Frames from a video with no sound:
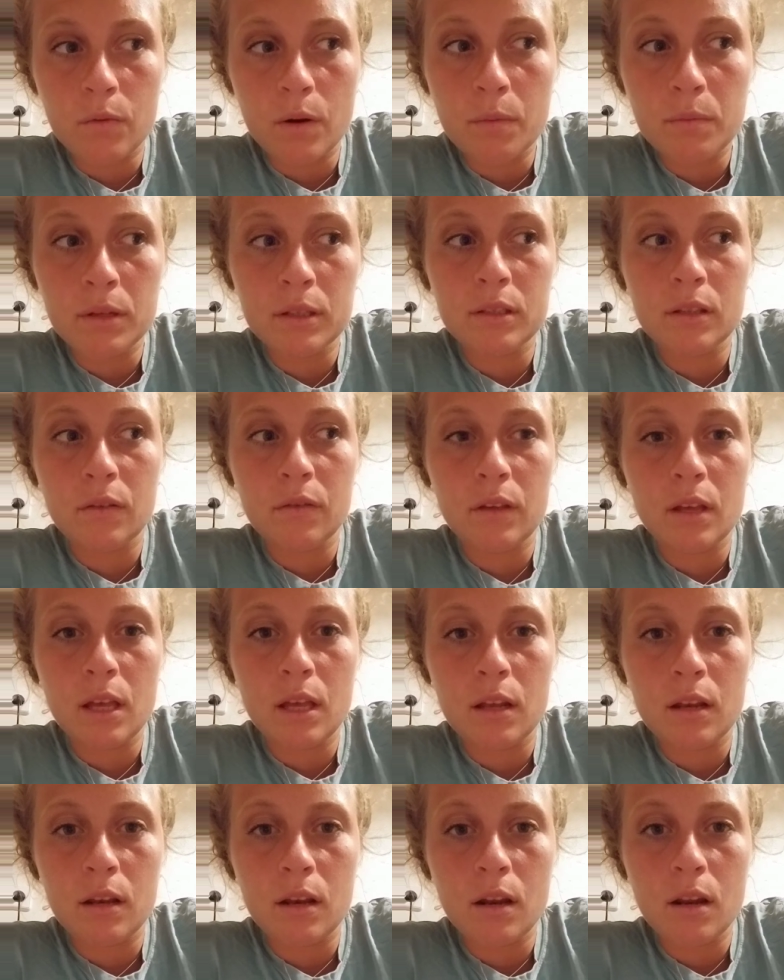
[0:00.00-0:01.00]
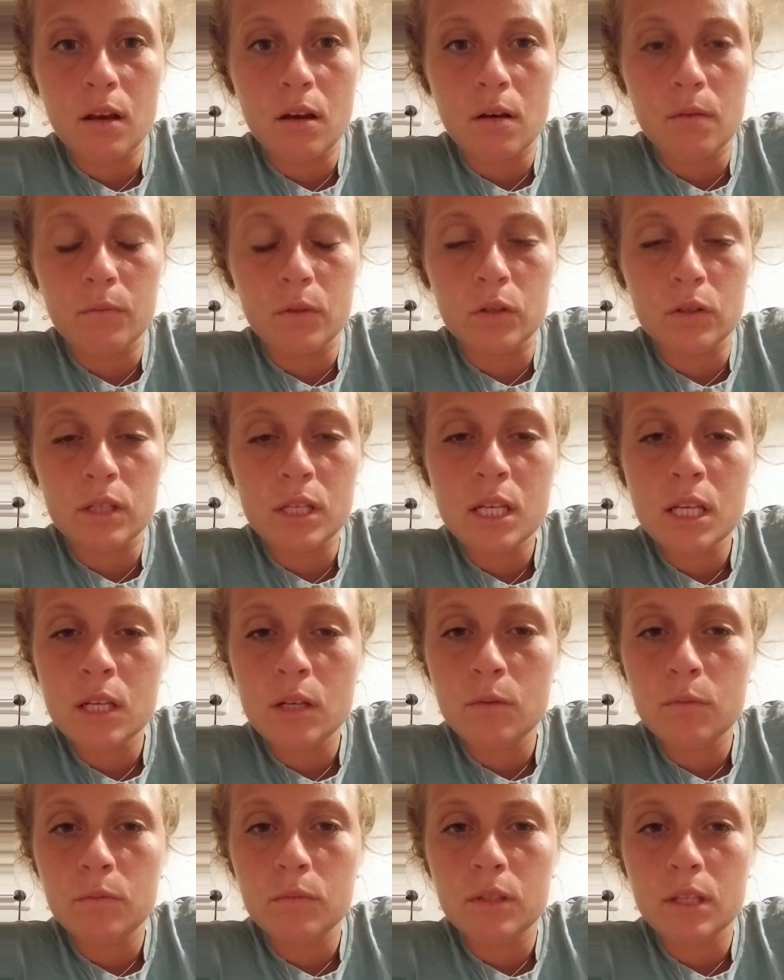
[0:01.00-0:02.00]
of it in museums
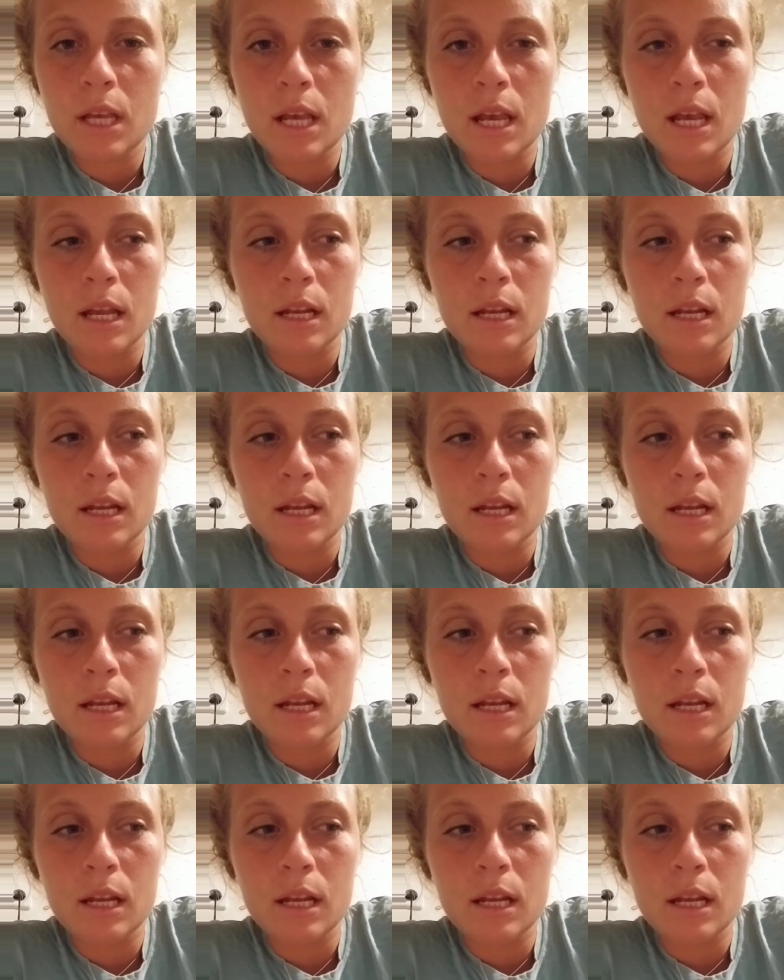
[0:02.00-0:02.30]
and